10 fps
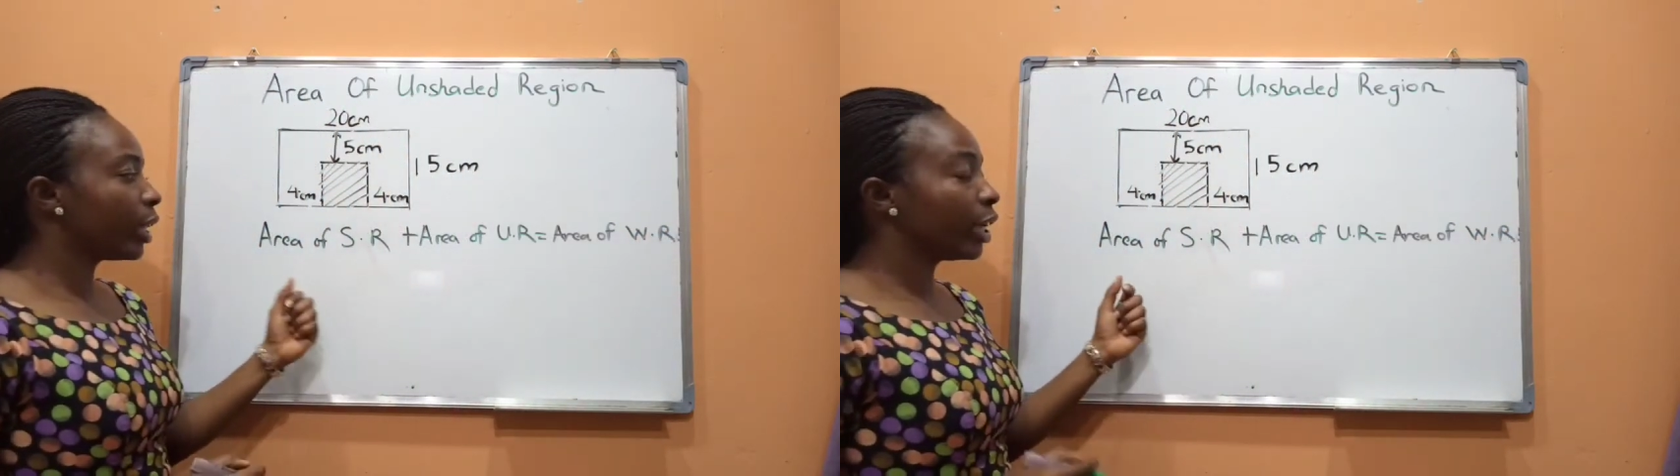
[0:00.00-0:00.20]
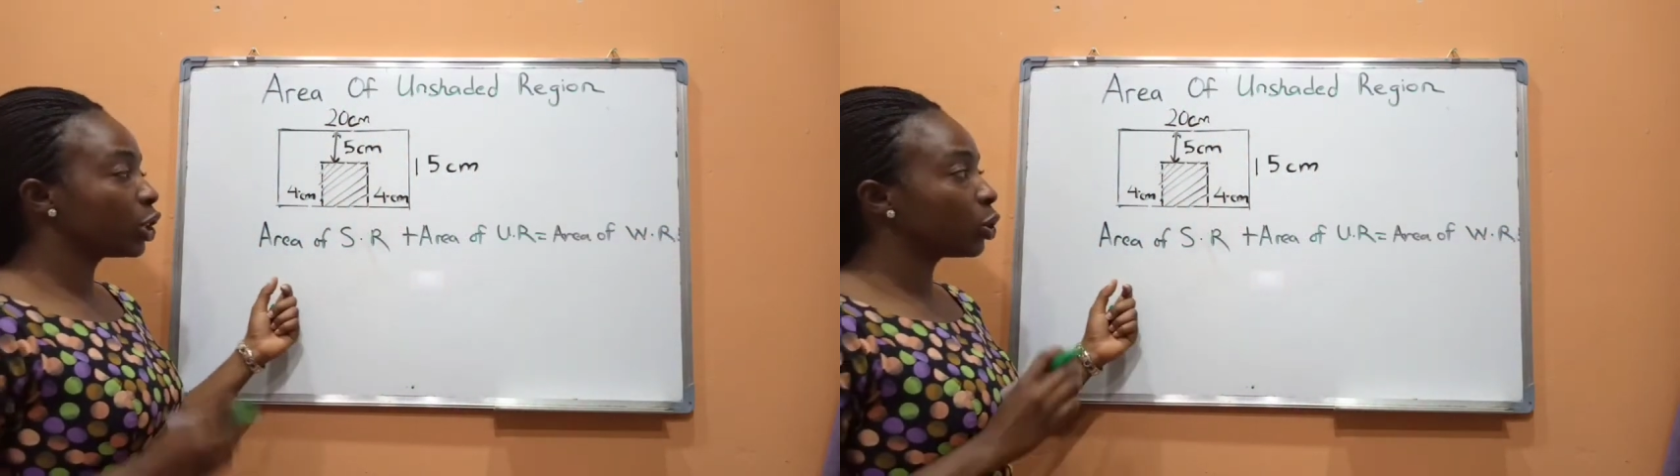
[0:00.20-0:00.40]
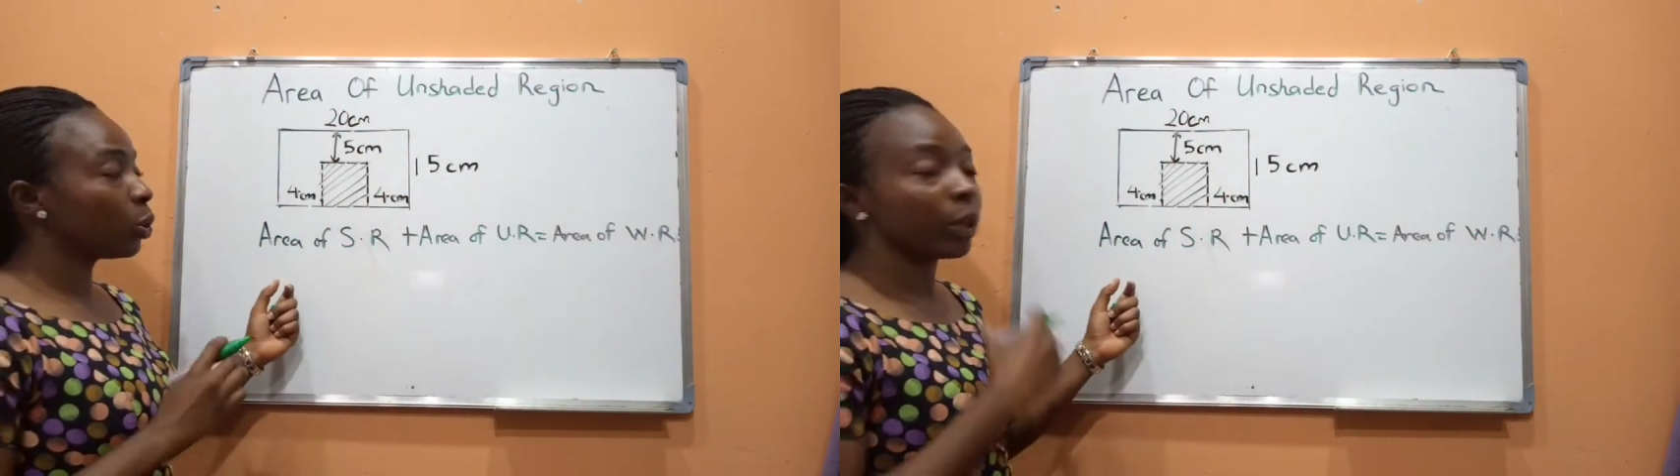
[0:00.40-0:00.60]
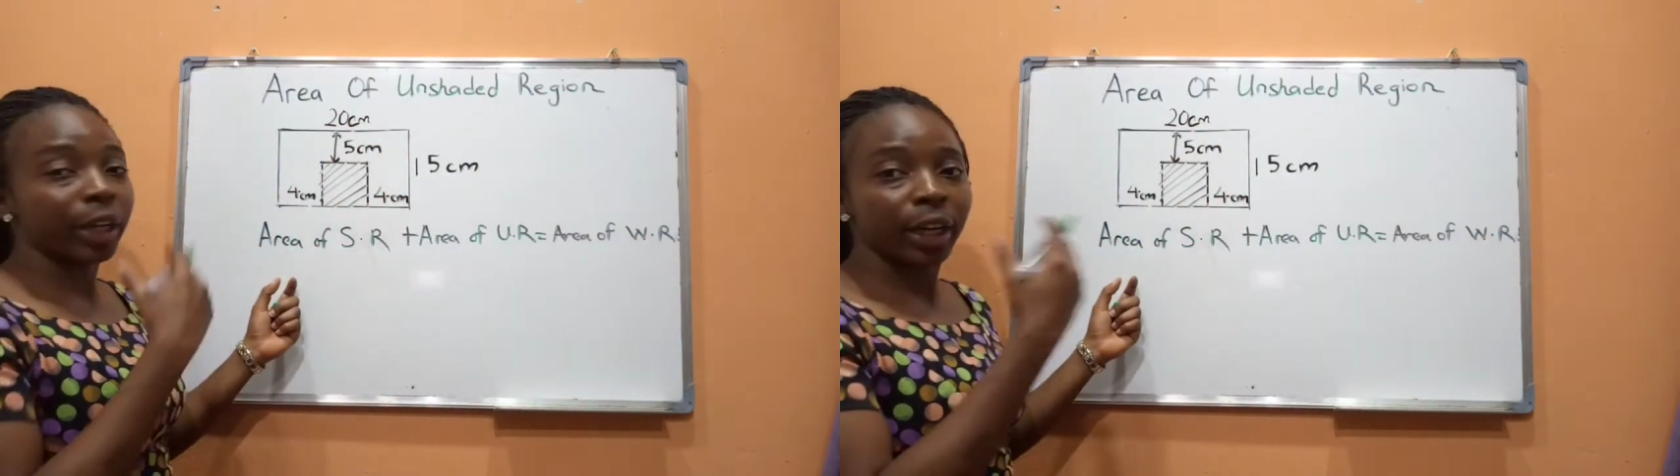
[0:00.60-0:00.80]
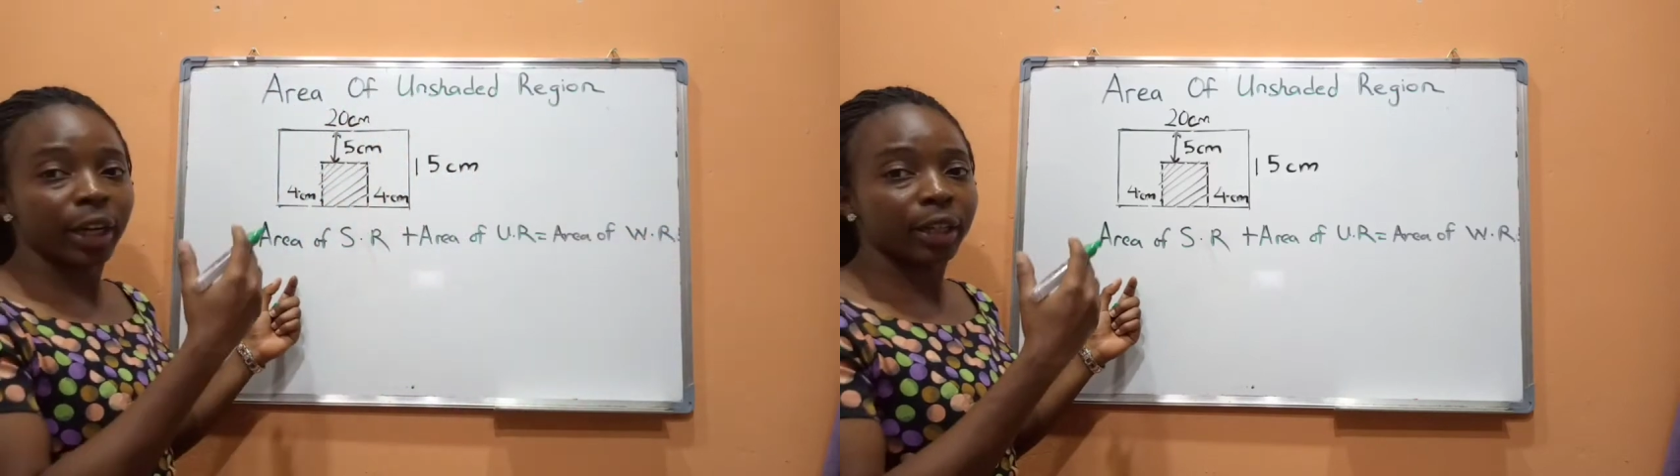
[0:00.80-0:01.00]
let's go
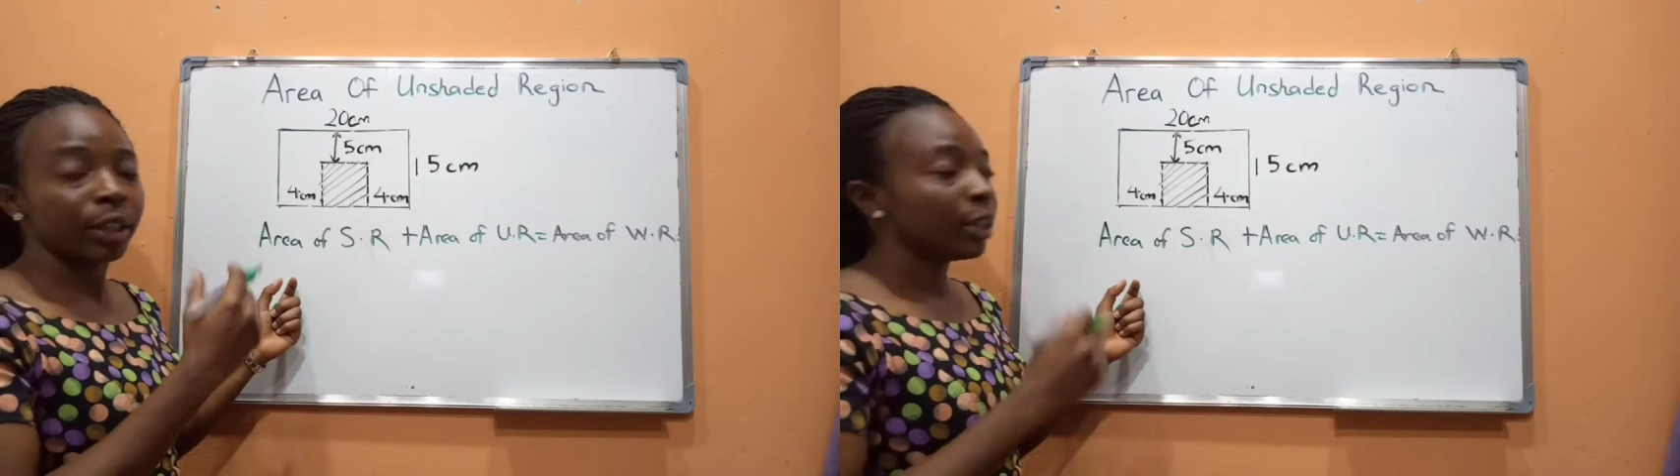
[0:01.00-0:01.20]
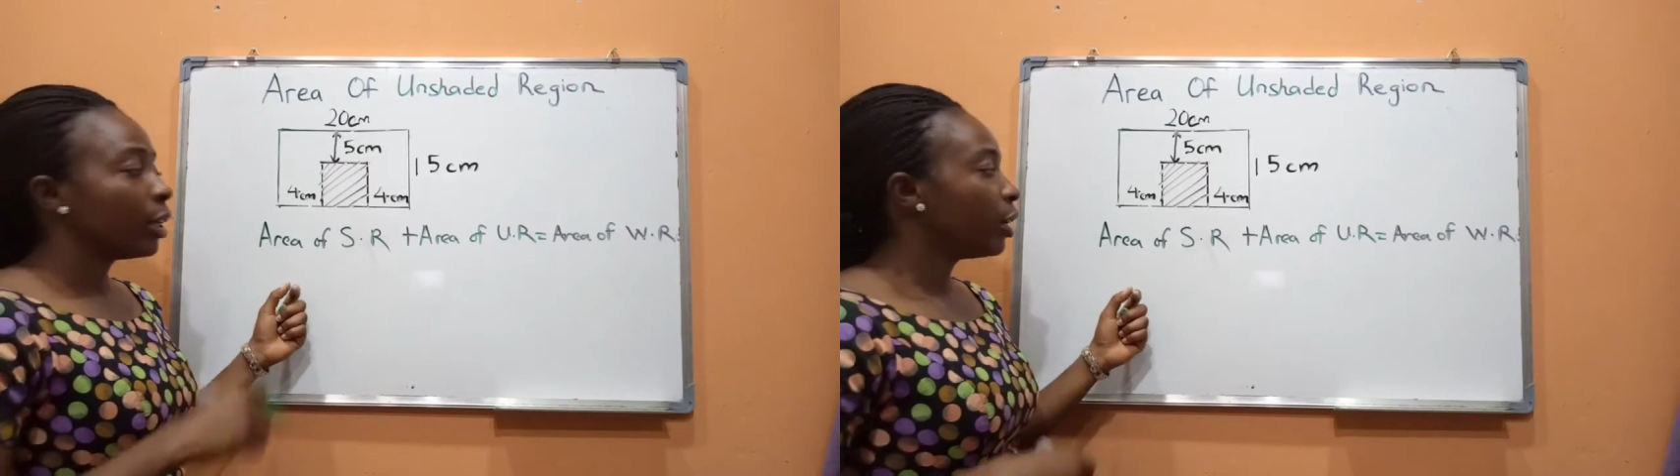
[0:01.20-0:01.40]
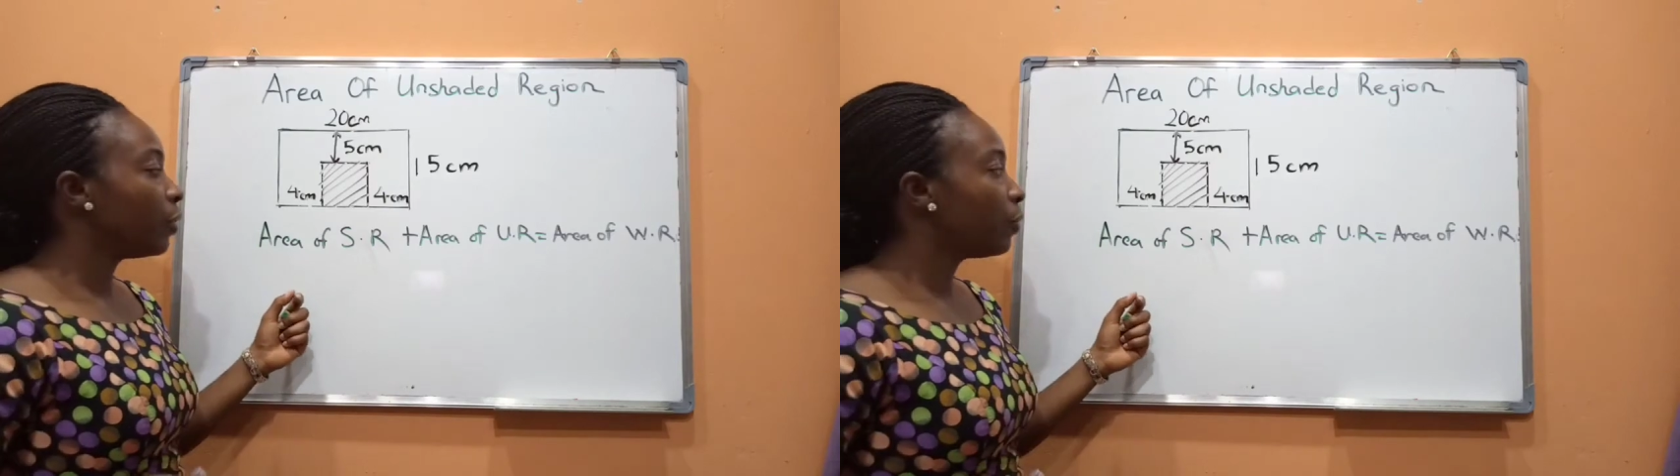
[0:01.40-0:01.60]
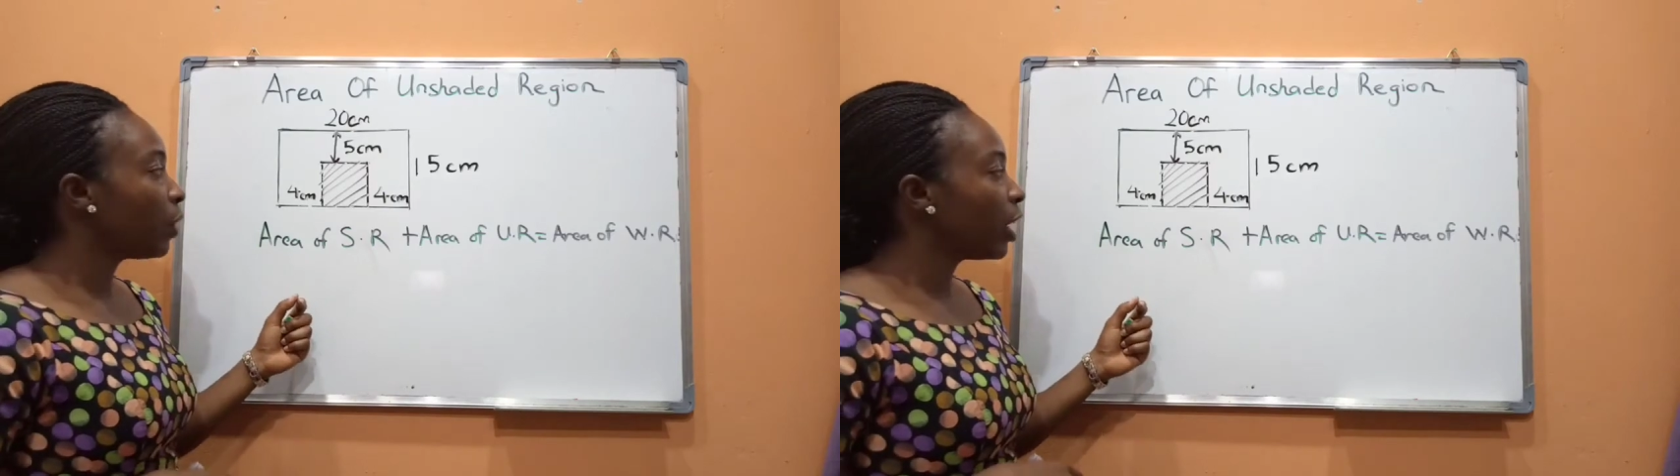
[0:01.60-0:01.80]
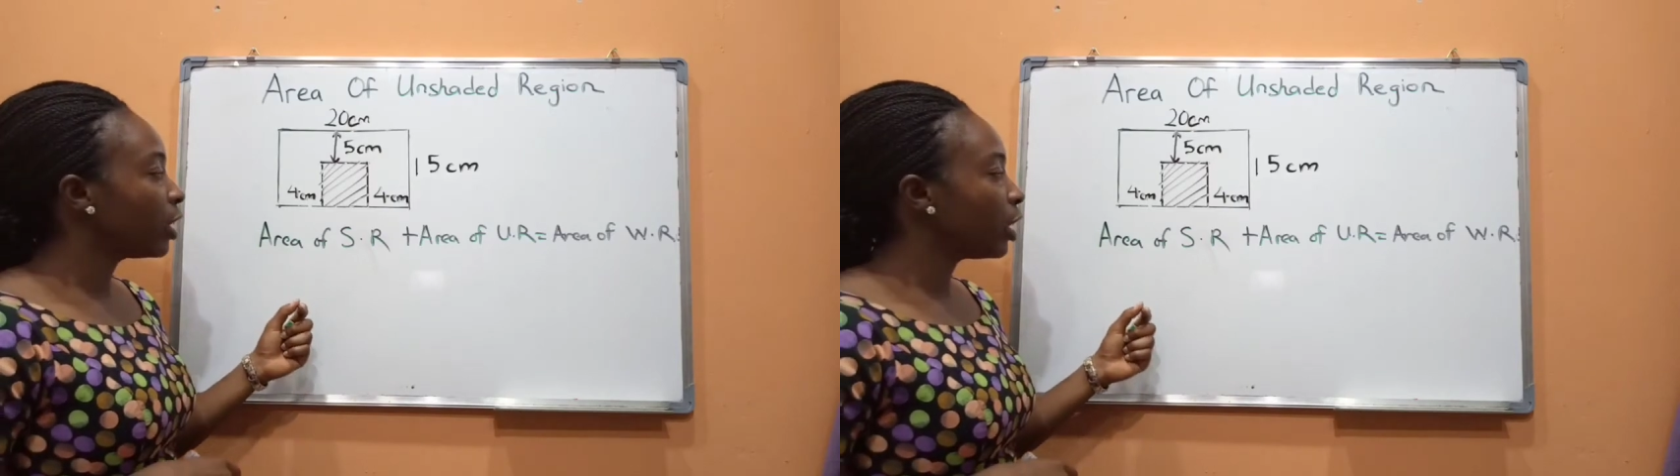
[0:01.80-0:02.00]
ahead and
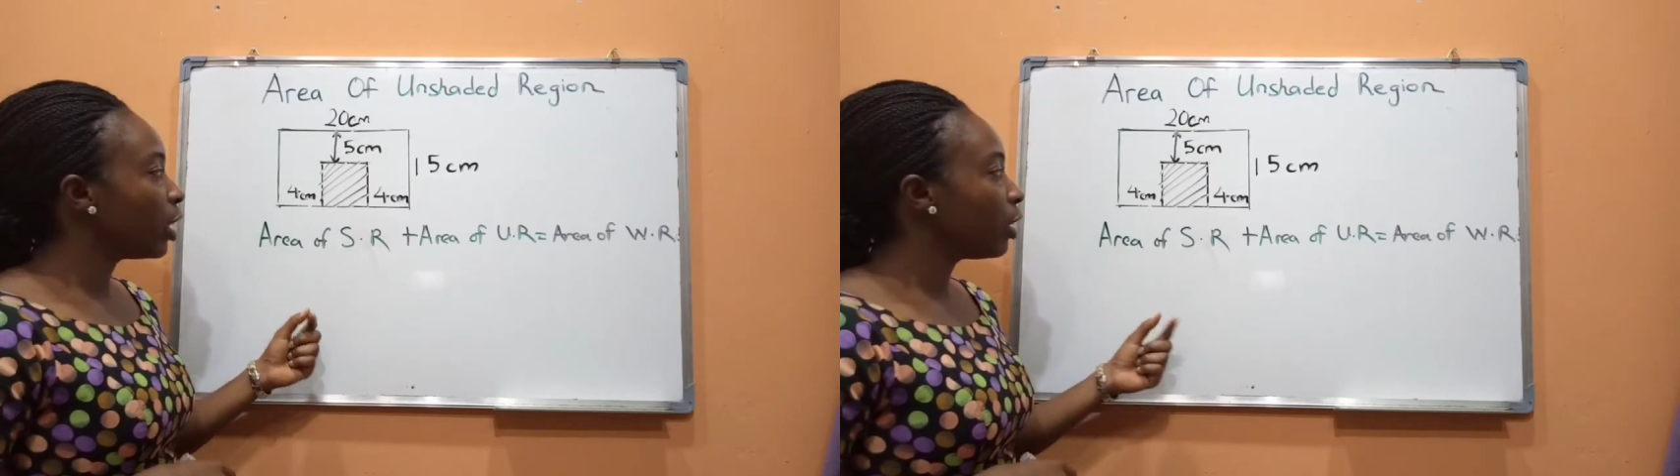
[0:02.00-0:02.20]
find the